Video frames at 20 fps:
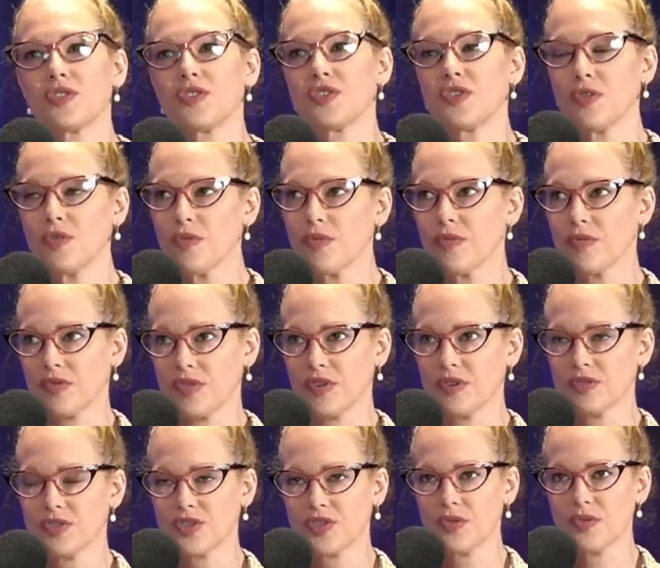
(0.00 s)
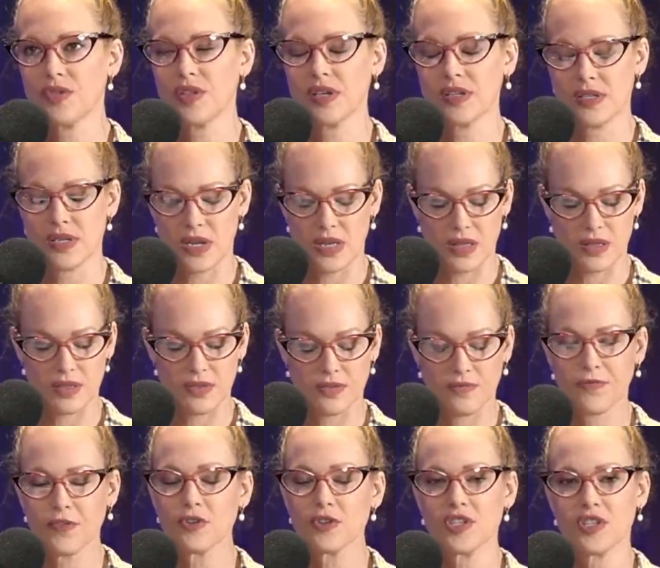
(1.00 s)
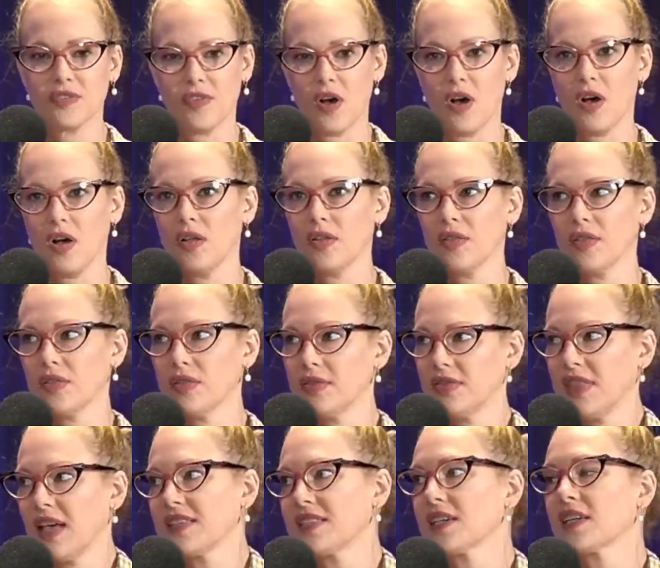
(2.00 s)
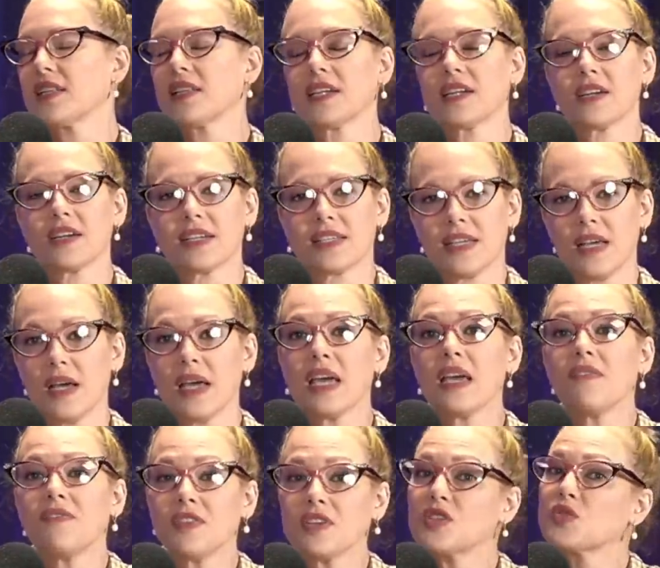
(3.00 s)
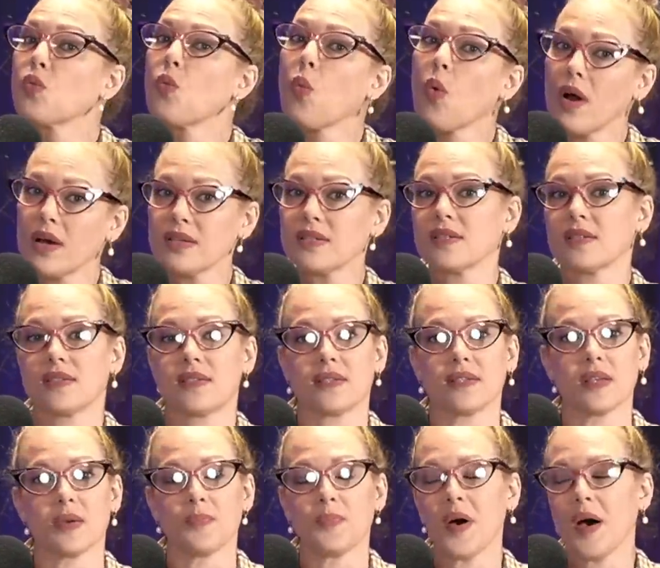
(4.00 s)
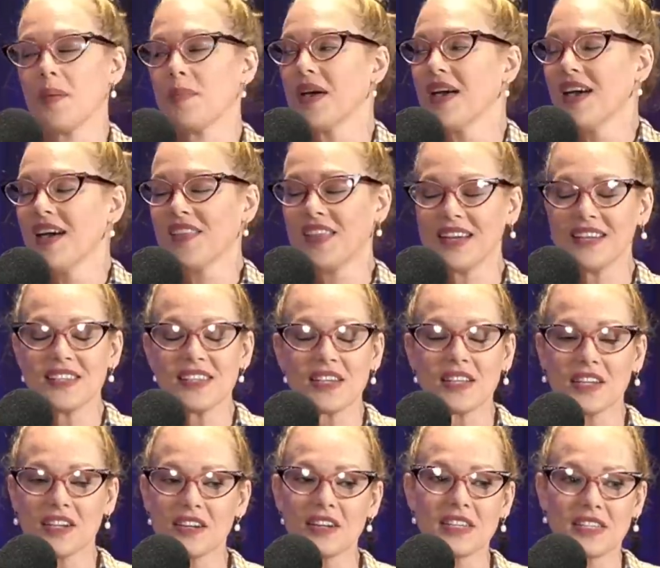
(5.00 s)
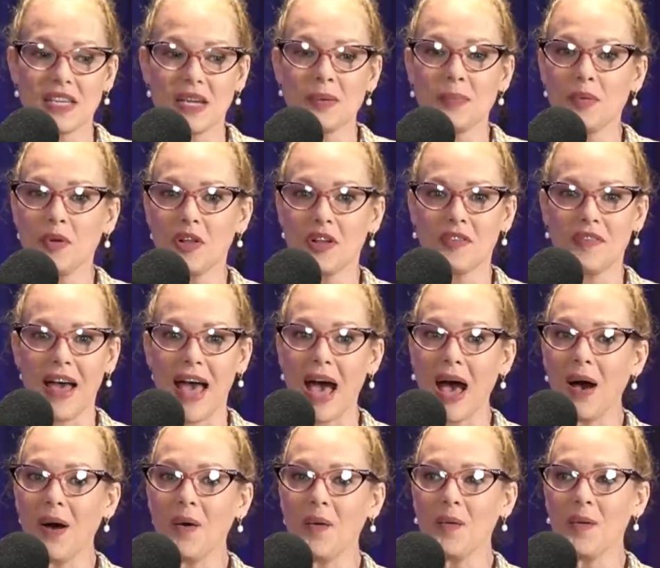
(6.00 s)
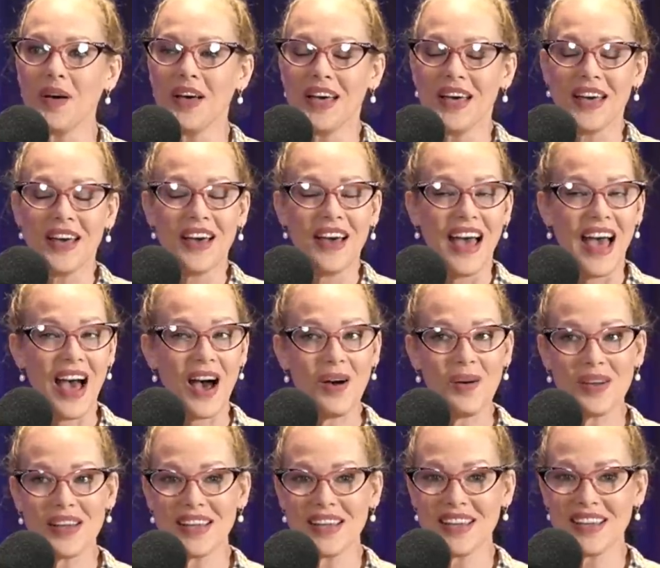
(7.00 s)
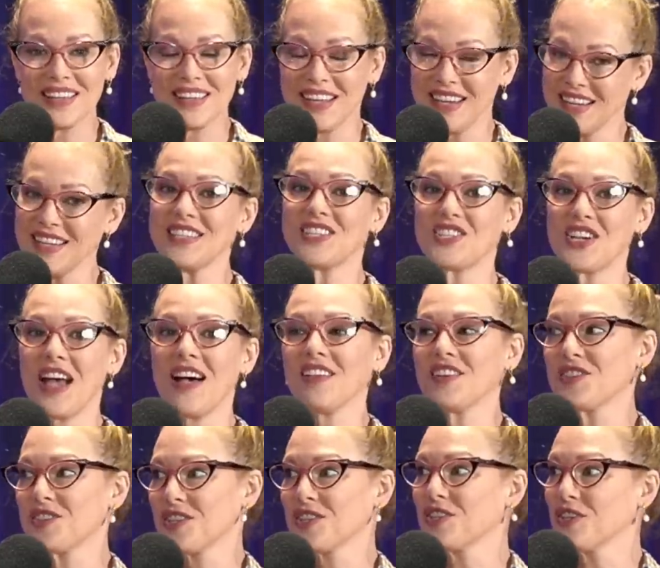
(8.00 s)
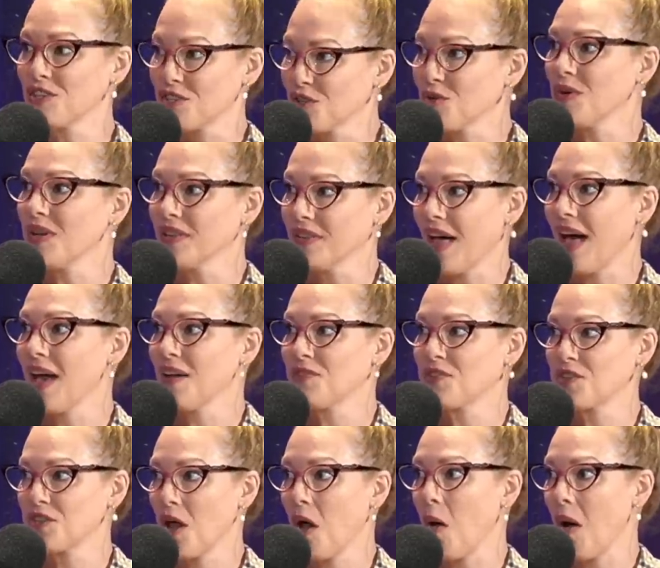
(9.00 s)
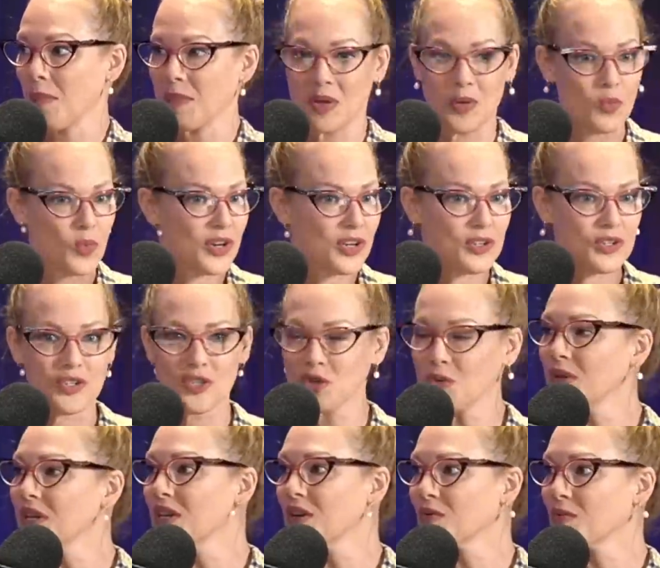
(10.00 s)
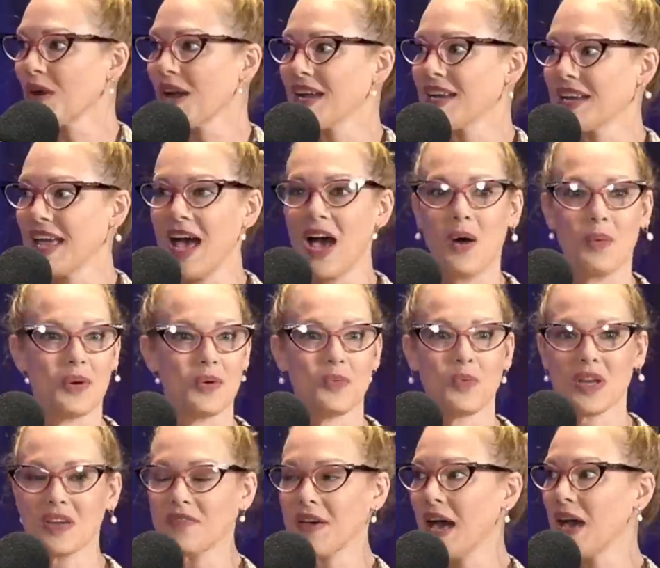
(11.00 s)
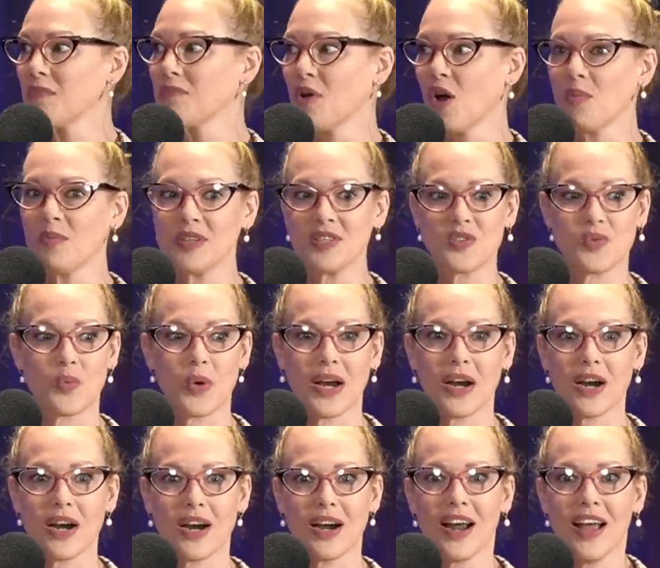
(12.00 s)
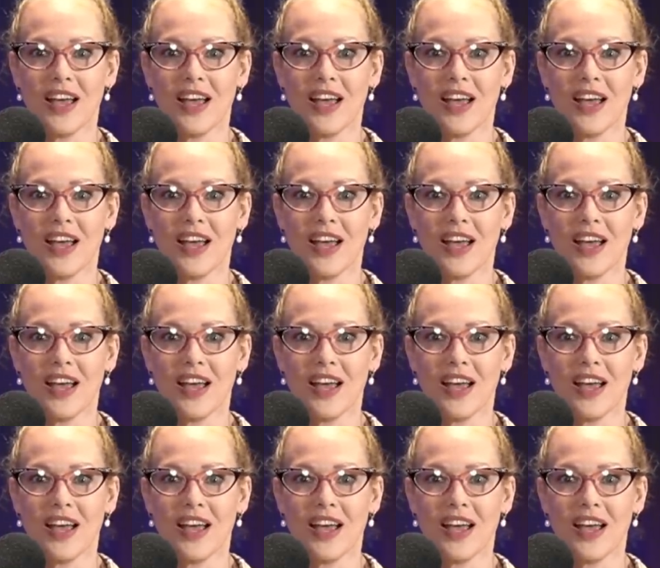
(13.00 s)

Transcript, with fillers: two, there's two things that I, first of all, that's a clear example. If this was a slip up, that is a clear example of how How it, it is challenging to do a live show. I mean, we're doing it right now, and we've had moments where,